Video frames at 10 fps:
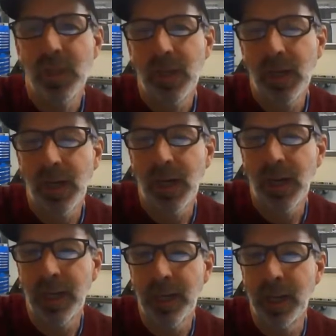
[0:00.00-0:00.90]

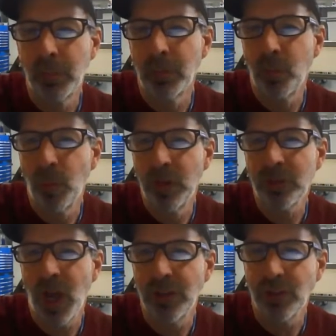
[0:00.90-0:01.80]
And number 4
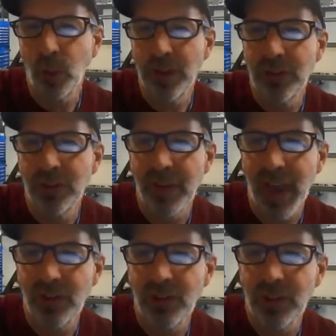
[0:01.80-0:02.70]
is consequences of
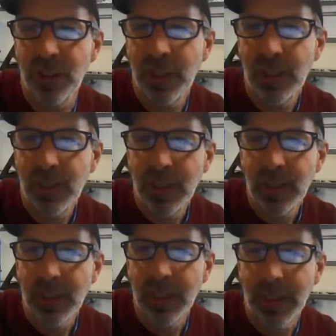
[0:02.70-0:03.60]
action.
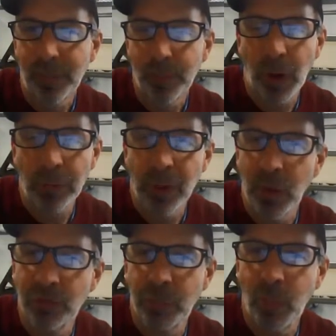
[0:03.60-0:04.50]
Probably the
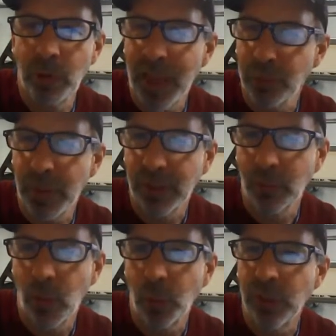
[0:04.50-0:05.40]
most important aspect of what we